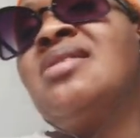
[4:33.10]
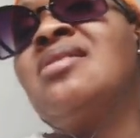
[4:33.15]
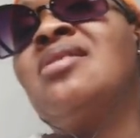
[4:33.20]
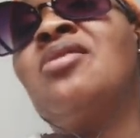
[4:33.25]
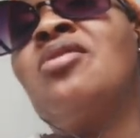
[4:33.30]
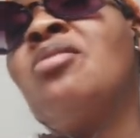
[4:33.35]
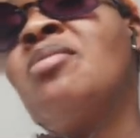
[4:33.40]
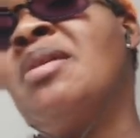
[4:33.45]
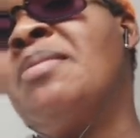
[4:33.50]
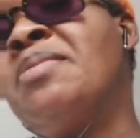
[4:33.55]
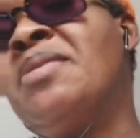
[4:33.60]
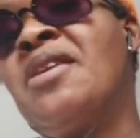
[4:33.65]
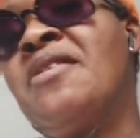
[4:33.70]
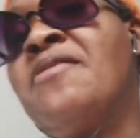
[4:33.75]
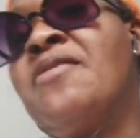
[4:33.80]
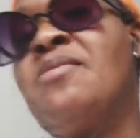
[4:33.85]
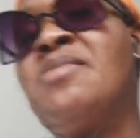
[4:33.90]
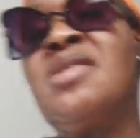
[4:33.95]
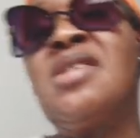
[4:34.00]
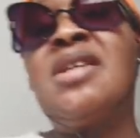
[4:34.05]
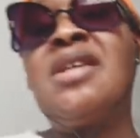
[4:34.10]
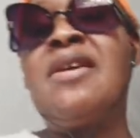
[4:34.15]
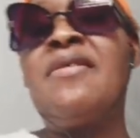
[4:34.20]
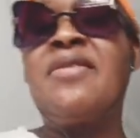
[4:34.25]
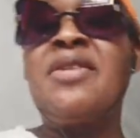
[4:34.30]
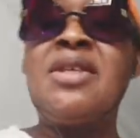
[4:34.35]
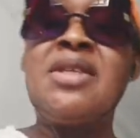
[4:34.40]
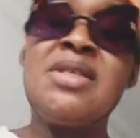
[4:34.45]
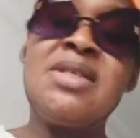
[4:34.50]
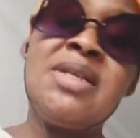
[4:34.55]
on all my platforms are
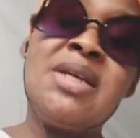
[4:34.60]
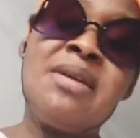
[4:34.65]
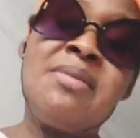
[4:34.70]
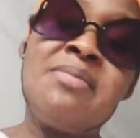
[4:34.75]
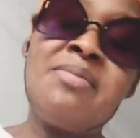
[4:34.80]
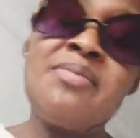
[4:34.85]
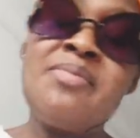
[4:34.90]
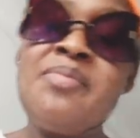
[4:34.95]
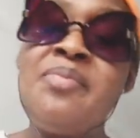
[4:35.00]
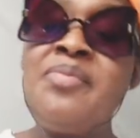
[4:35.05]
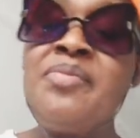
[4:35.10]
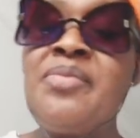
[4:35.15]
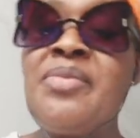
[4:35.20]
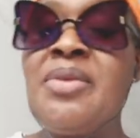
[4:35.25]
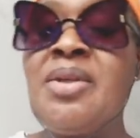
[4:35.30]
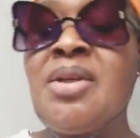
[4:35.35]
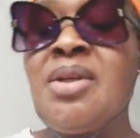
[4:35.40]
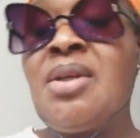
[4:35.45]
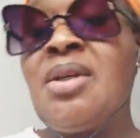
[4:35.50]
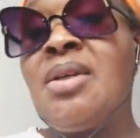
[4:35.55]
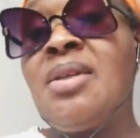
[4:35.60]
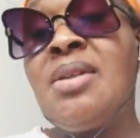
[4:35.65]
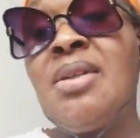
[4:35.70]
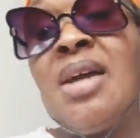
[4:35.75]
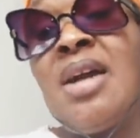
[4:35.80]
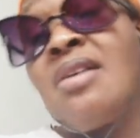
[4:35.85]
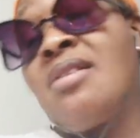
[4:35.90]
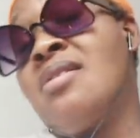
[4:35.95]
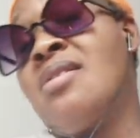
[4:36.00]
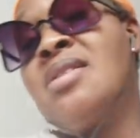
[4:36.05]
never the same.
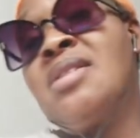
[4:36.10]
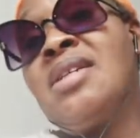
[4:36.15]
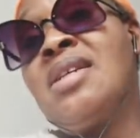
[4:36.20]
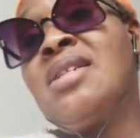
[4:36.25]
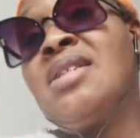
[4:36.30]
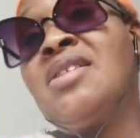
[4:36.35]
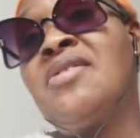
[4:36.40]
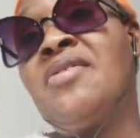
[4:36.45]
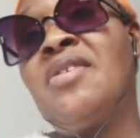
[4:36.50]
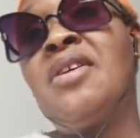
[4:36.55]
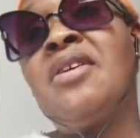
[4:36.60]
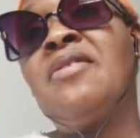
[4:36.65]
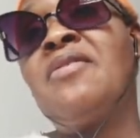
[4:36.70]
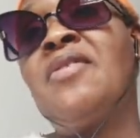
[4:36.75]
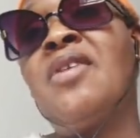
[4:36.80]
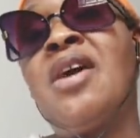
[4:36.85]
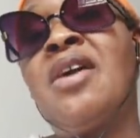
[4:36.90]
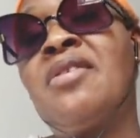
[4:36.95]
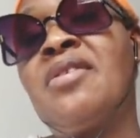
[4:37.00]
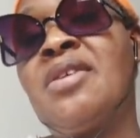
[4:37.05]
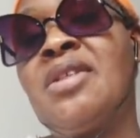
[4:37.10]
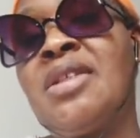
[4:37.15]
That content is very viral